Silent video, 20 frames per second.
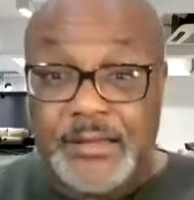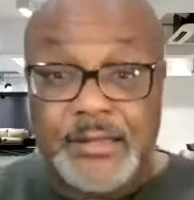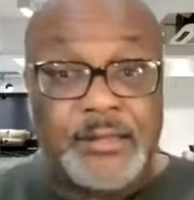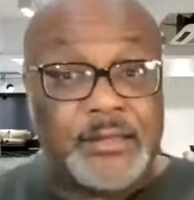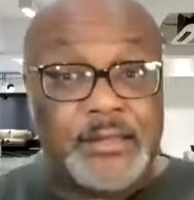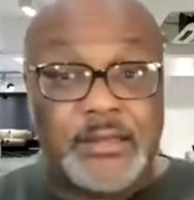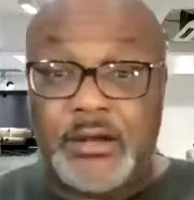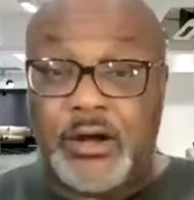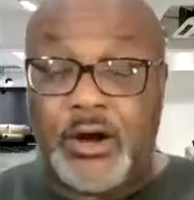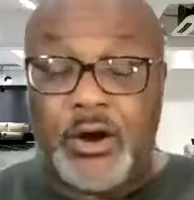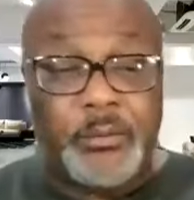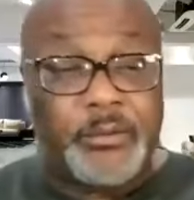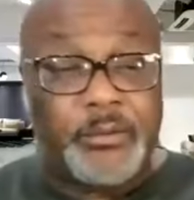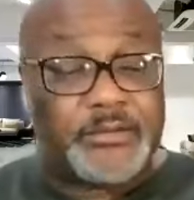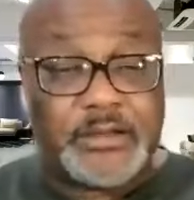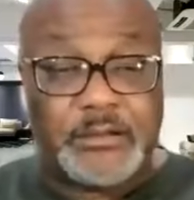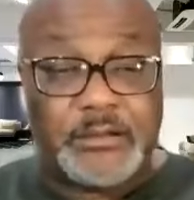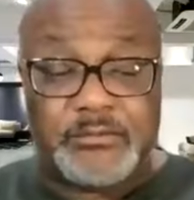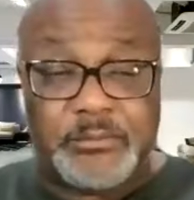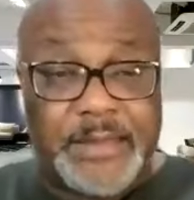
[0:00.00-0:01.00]
it always
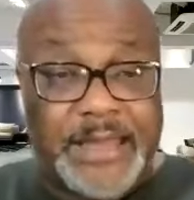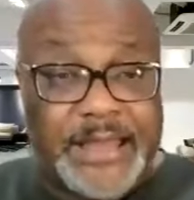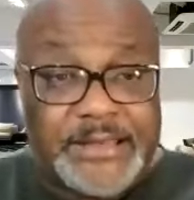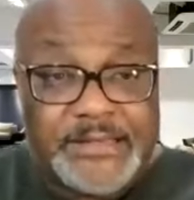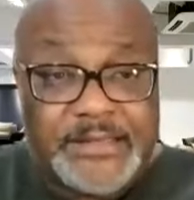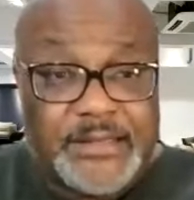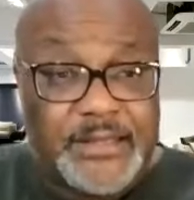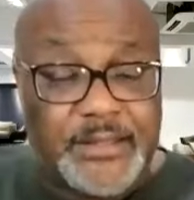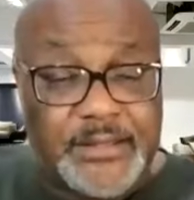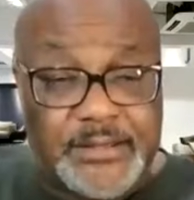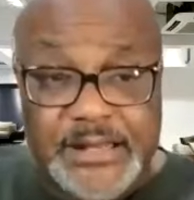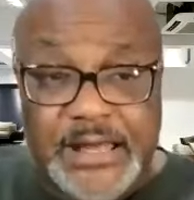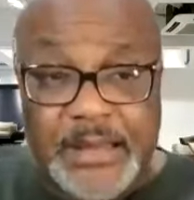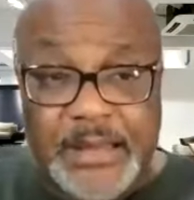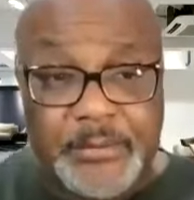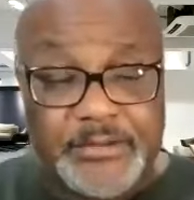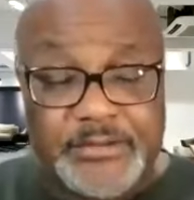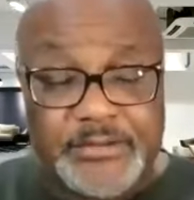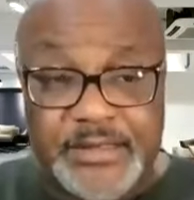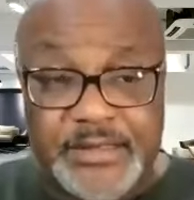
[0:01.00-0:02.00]
comes back to
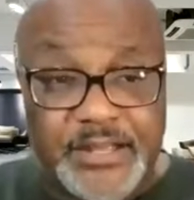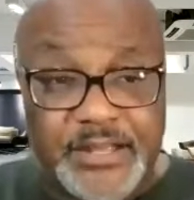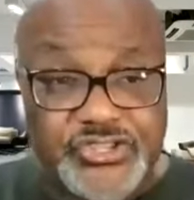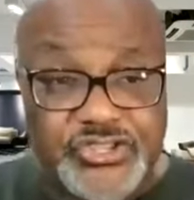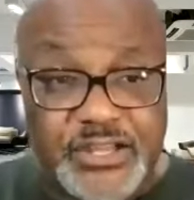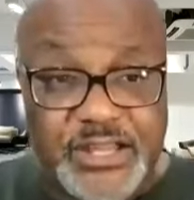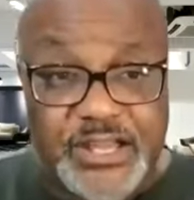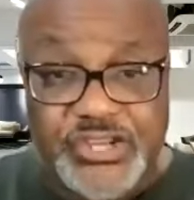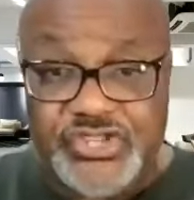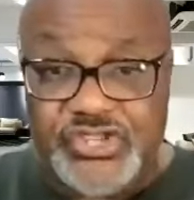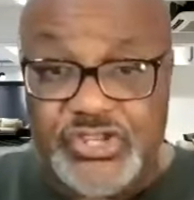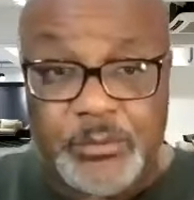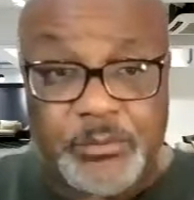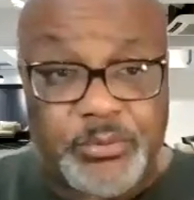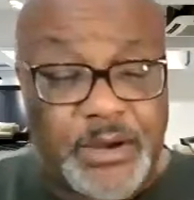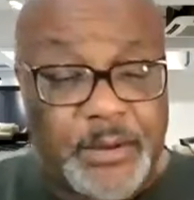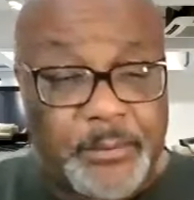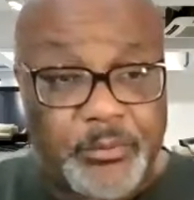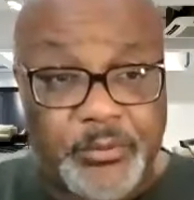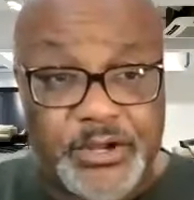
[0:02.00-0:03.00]
economics and education and
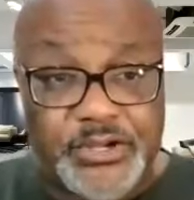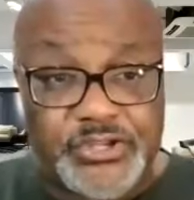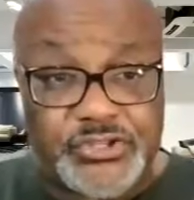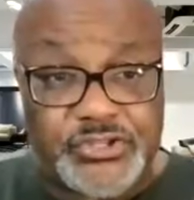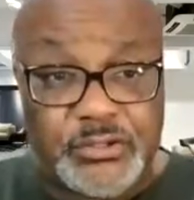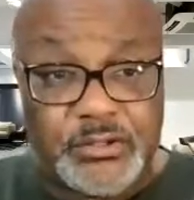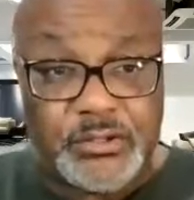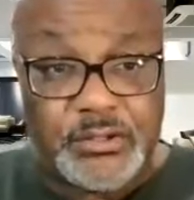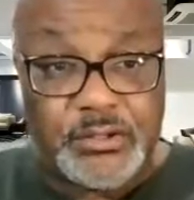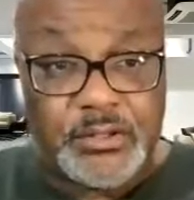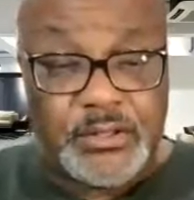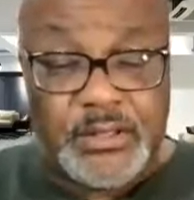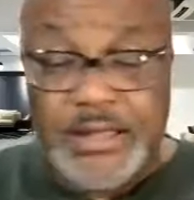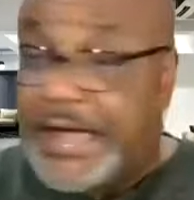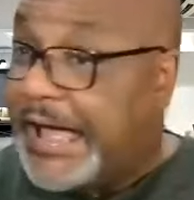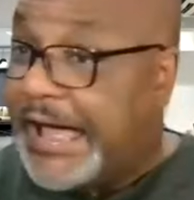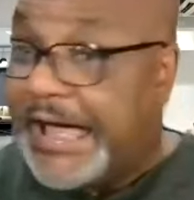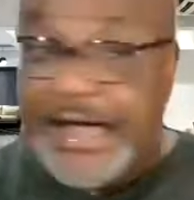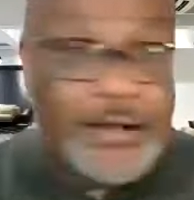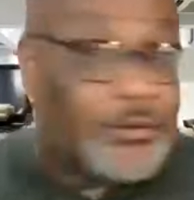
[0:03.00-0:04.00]
preparation.
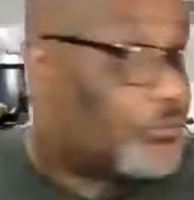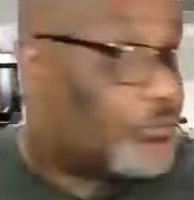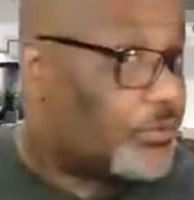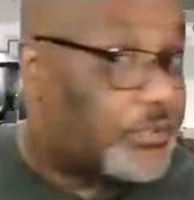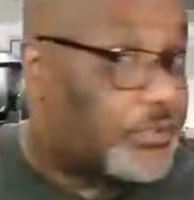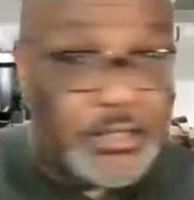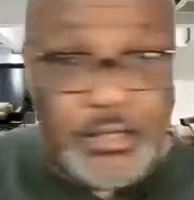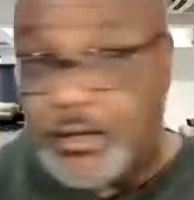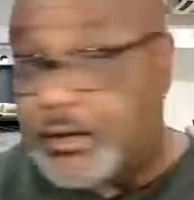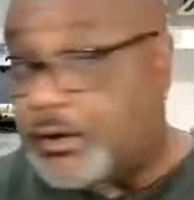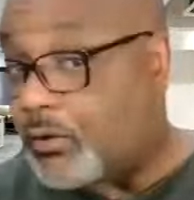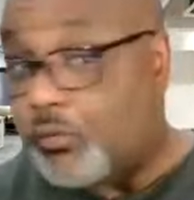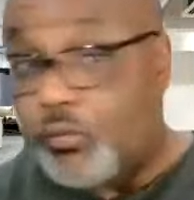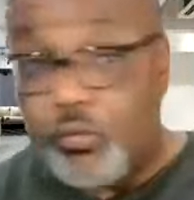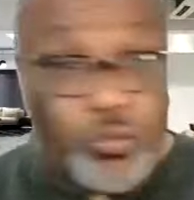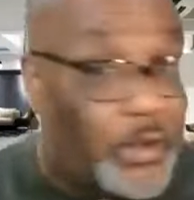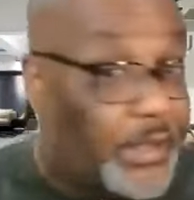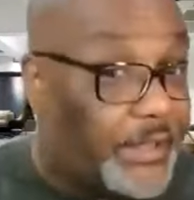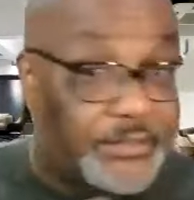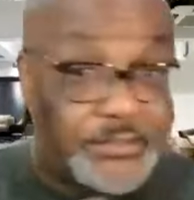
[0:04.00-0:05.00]
I don't care
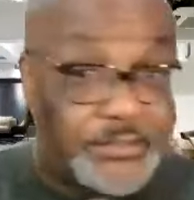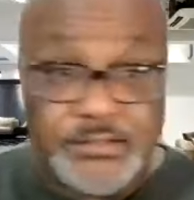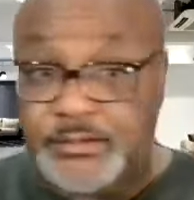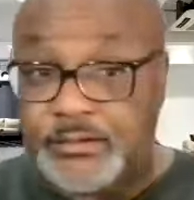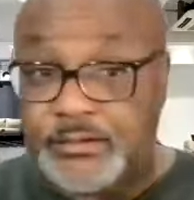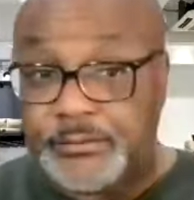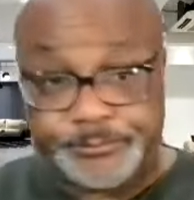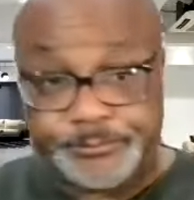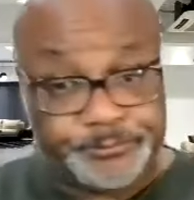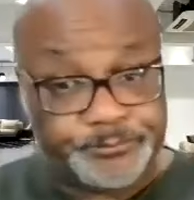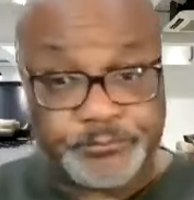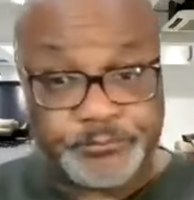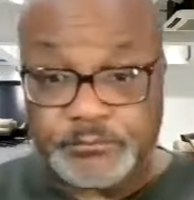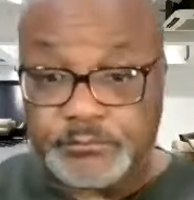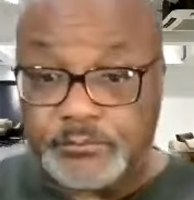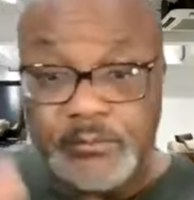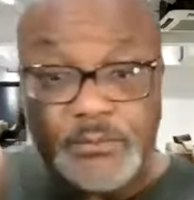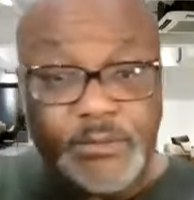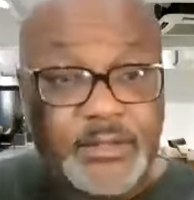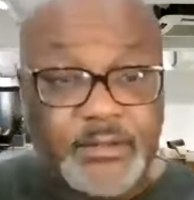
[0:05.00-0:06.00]
what
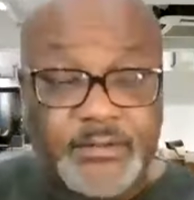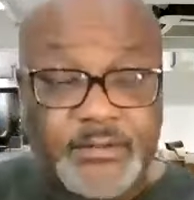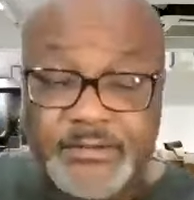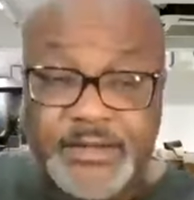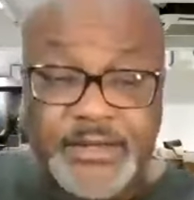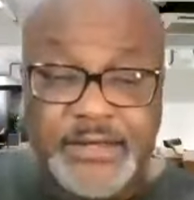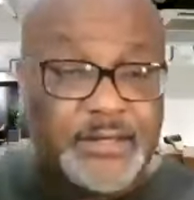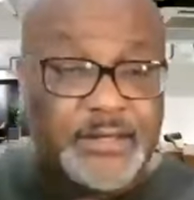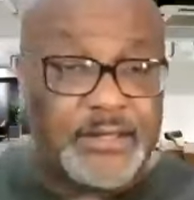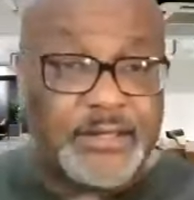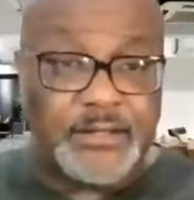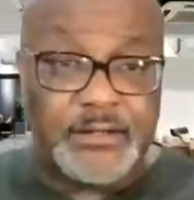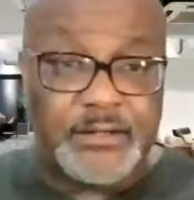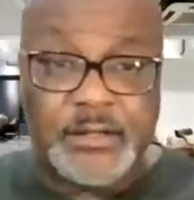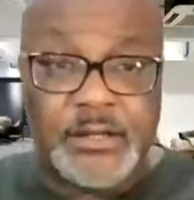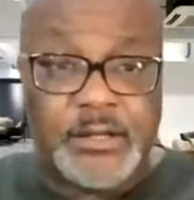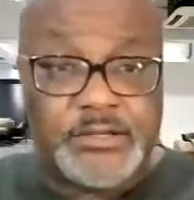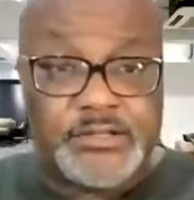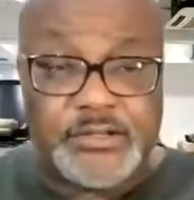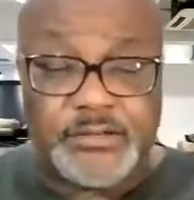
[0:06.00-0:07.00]
CNN
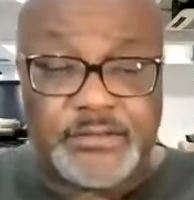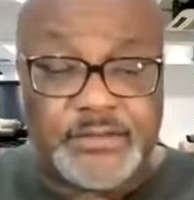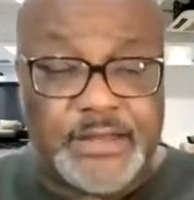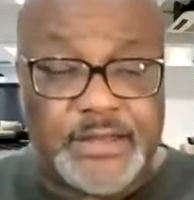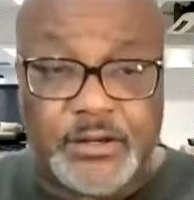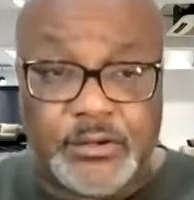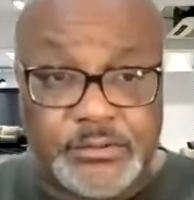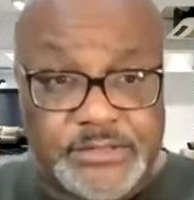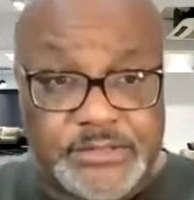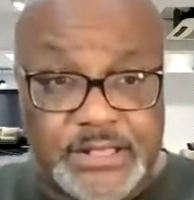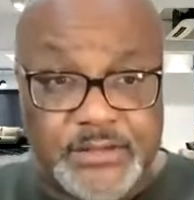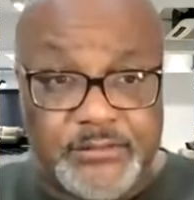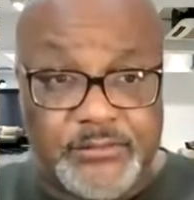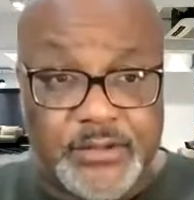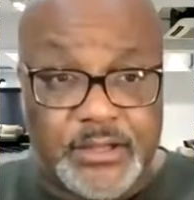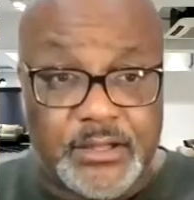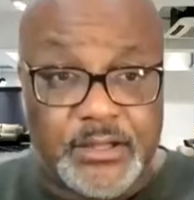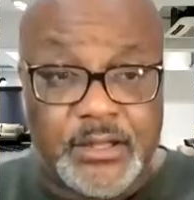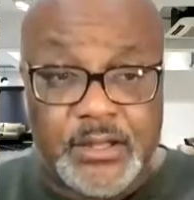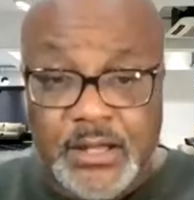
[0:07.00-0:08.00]
just said on
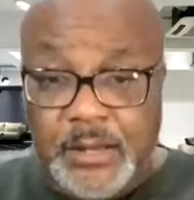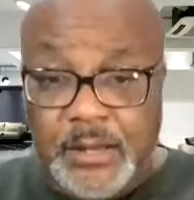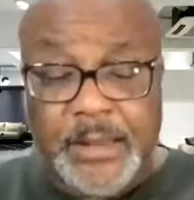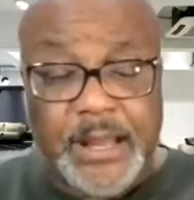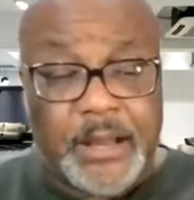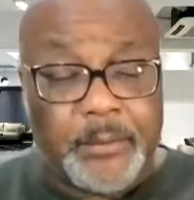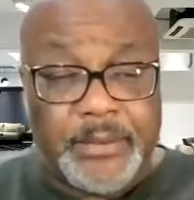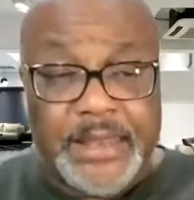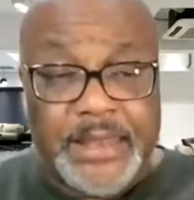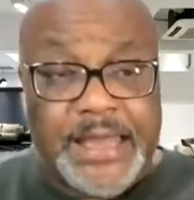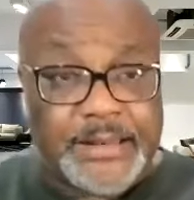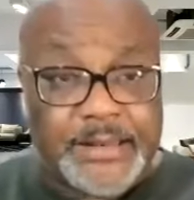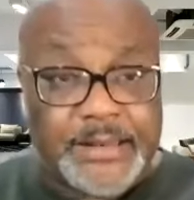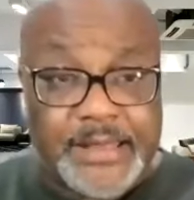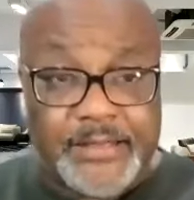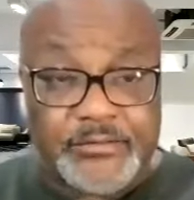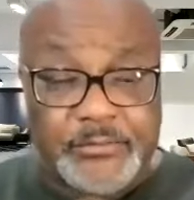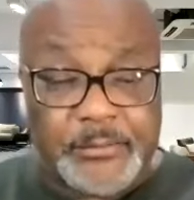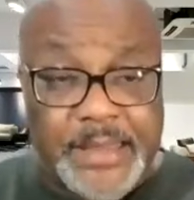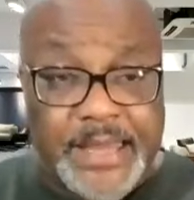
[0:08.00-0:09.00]
TV about Black
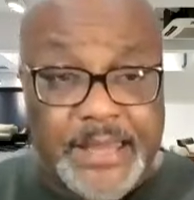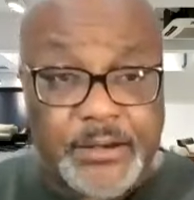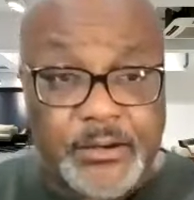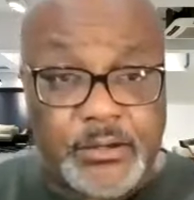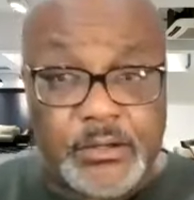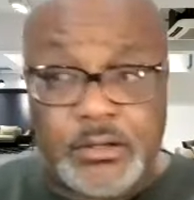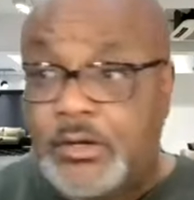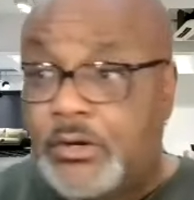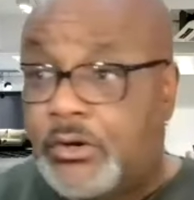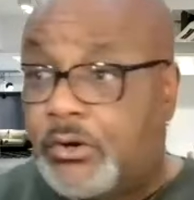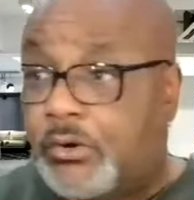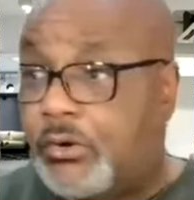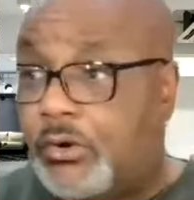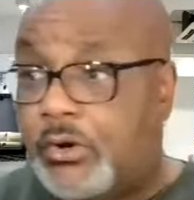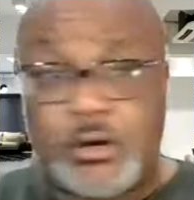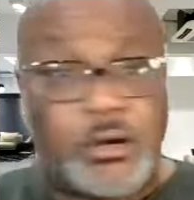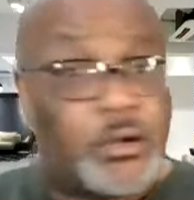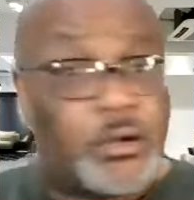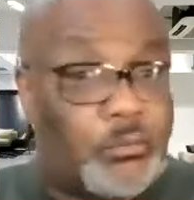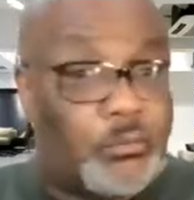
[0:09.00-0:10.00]
Lives Matter
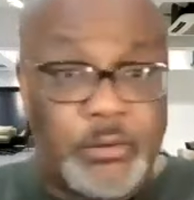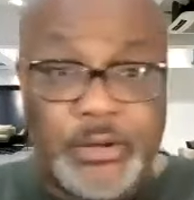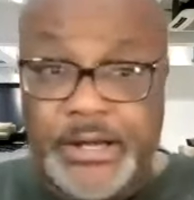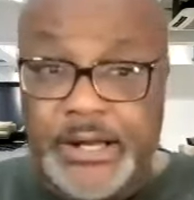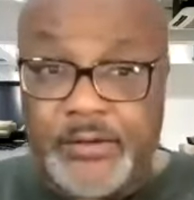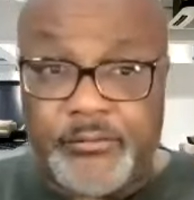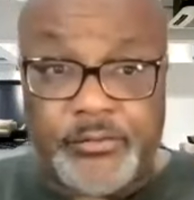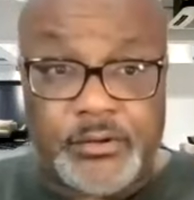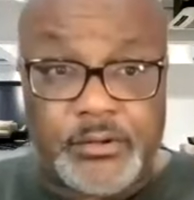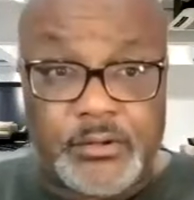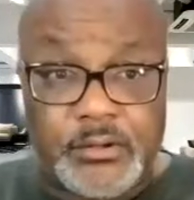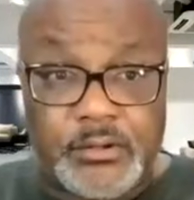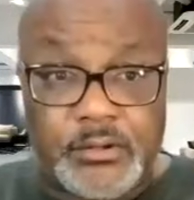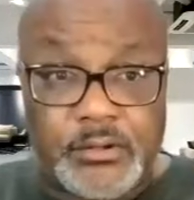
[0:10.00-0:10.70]
or whatever